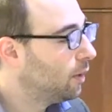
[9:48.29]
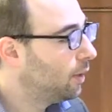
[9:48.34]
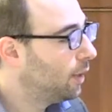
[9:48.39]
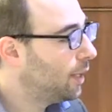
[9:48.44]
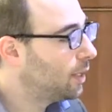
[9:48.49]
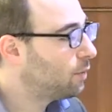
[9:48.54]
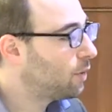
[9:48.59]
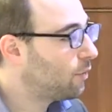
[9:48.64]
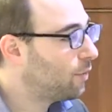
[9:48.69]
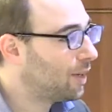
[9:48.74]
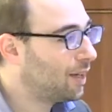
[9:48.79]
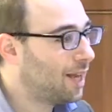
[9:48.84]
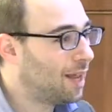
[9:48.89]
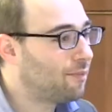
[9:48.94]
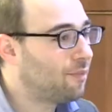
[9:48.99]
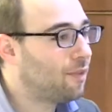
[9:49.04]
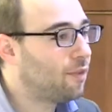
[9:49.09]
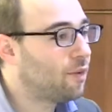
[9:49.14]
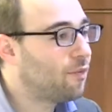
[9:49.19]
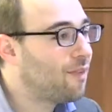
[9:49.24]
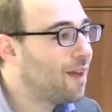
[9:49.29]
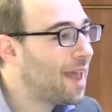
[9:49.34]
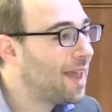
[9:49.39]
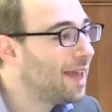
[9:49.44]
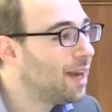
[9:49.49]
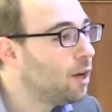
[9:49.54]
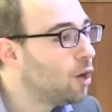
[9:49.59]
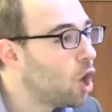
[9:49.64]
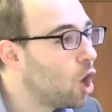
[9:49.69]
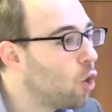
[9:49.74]
it's that they claim that they
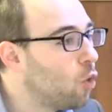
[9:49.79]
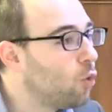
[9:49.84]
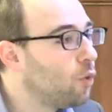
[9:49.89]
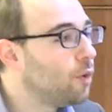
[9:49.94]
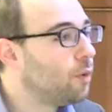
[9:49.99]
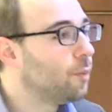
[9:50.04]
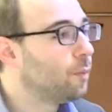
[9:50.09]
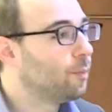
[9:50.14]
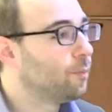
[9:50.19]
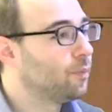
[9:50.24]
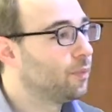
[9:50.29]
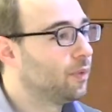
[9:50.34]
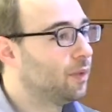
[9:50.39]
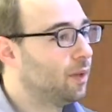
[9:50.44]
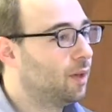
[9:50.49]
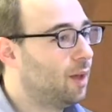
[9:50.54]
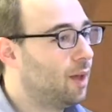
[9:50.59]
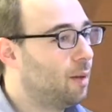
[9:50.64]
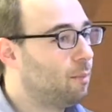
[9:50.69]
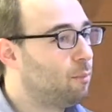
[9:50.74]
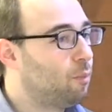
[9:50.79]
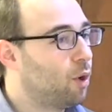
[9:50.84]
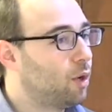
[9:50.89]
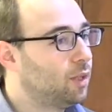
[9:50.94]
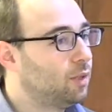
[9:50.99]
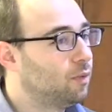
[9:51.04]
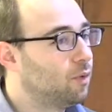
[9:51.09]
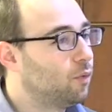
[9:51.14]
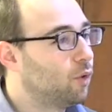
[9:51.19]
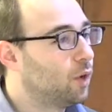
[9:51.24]
alone
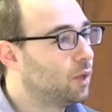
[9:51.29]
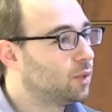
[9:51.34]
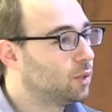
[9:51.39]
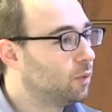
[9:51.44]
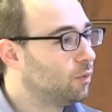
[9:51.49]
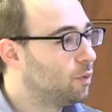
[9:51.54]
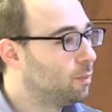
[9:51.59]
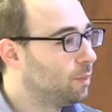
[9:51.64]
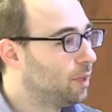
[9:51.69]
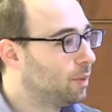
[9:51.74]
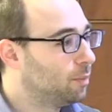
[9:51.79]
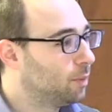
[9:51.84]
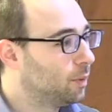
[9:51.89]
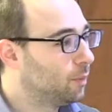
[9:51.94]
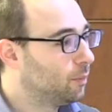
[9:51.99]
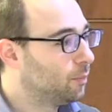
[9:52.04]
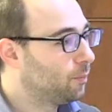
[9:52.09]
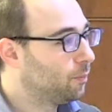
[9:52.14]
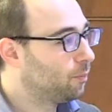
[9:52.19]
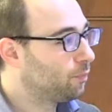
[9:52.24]
embody the voice of the people,